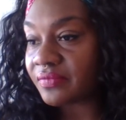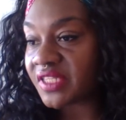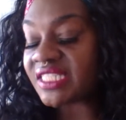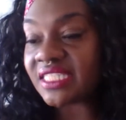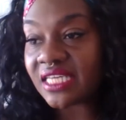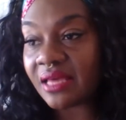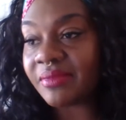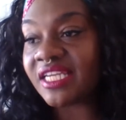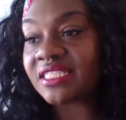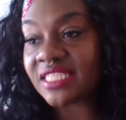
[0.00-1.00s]
A
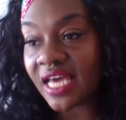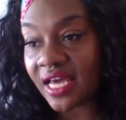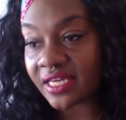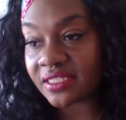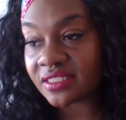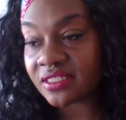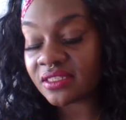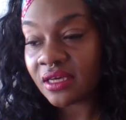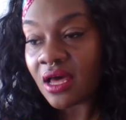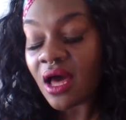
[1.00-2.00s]
DM and a text
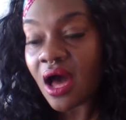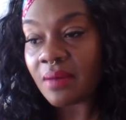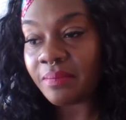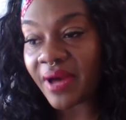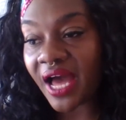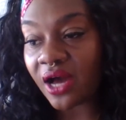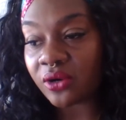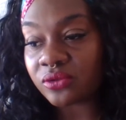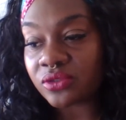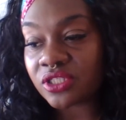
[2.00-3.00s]

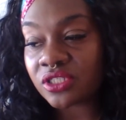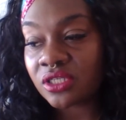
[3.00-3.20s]
about